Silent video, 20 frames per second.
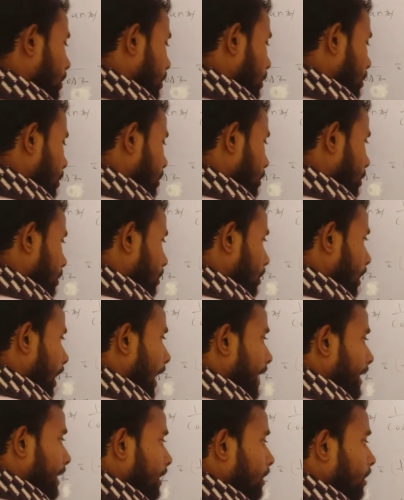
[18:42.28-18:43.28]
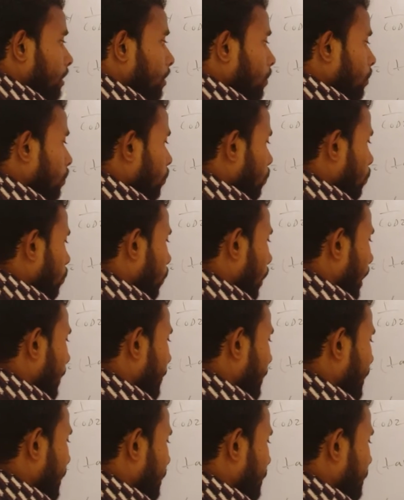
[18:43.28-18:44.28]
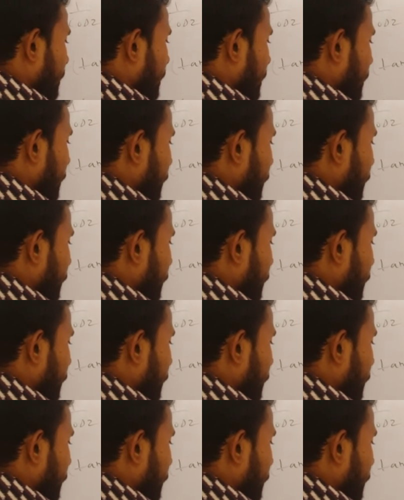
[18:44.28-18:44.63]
sin y minus z.